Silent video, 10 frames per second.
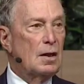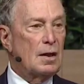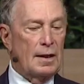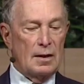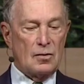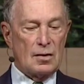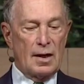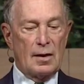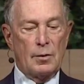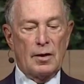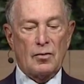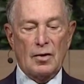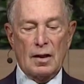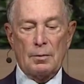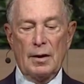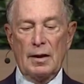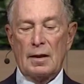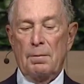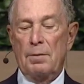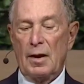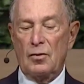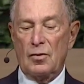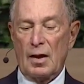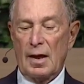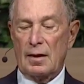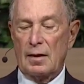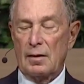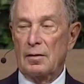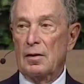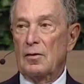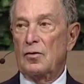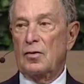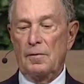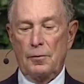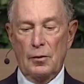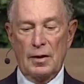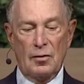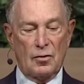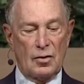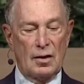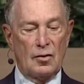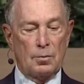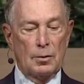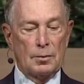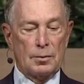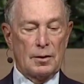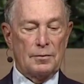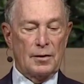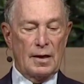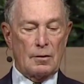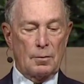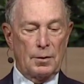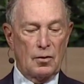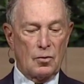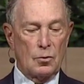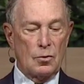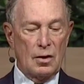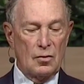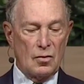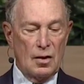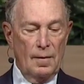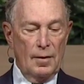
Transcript: Later today, we are celebrating the best at the C40 Cities Bloomberg Philanthropies Awards.